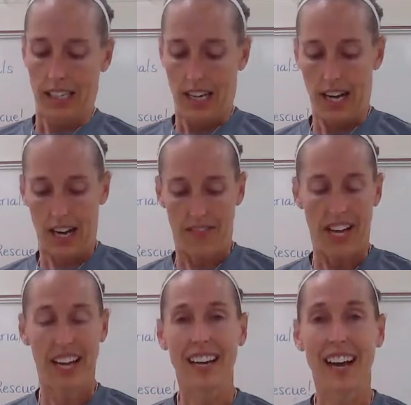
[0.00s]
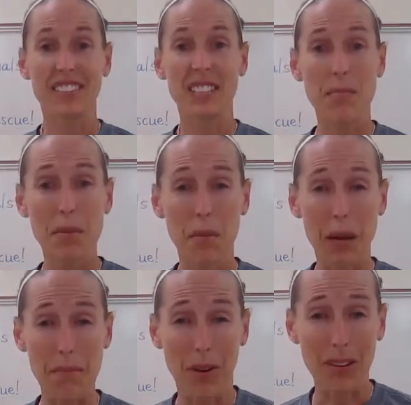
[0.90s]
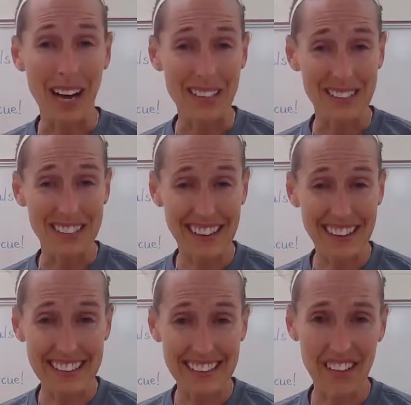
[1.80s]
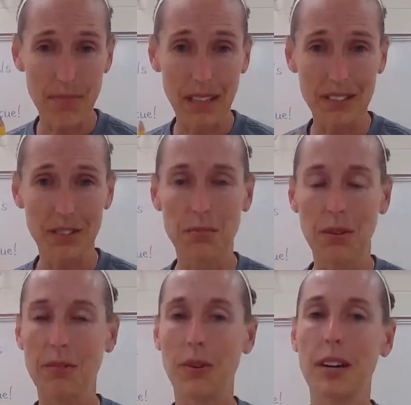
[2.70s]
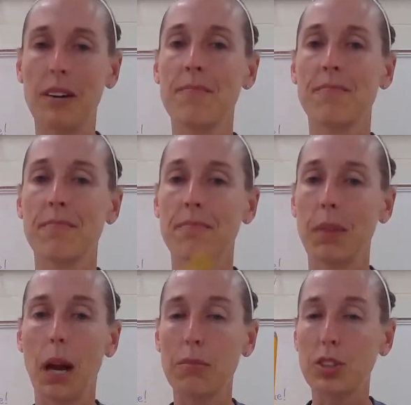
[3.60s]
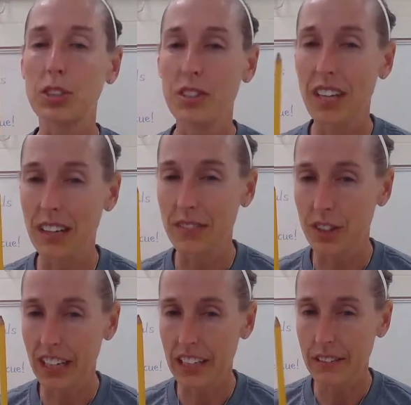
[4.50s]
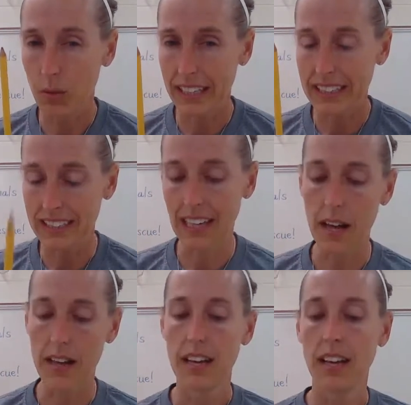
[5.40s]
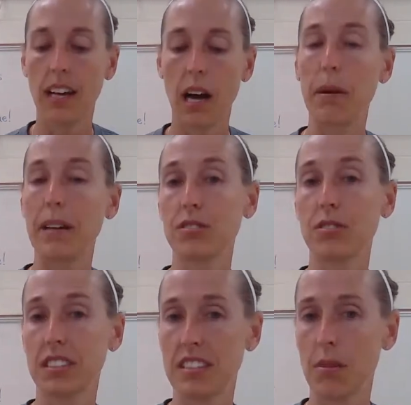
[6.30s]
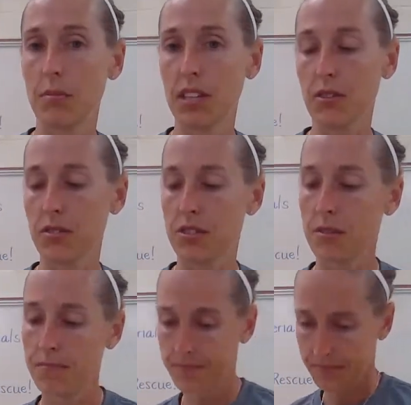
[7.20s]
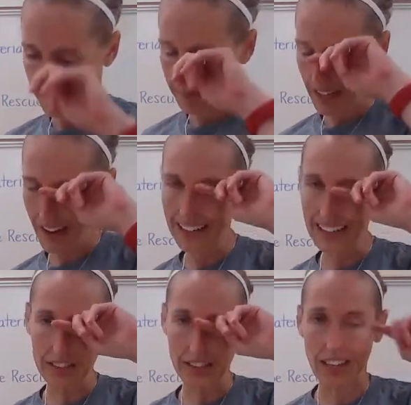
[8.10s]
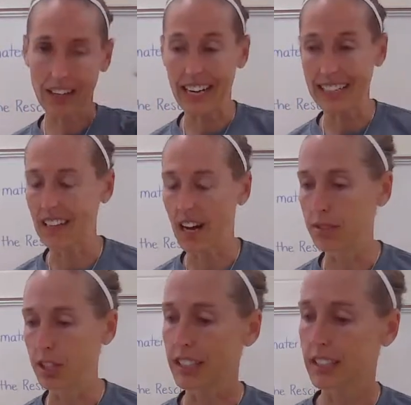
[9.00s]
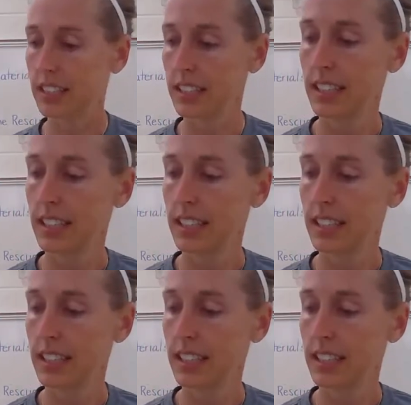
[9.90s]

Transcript: I've seen people make birdhouses and things out of pencils before, but I'm sure you thought of creative ways that a pencil could still be used. All right, let's look at our next object.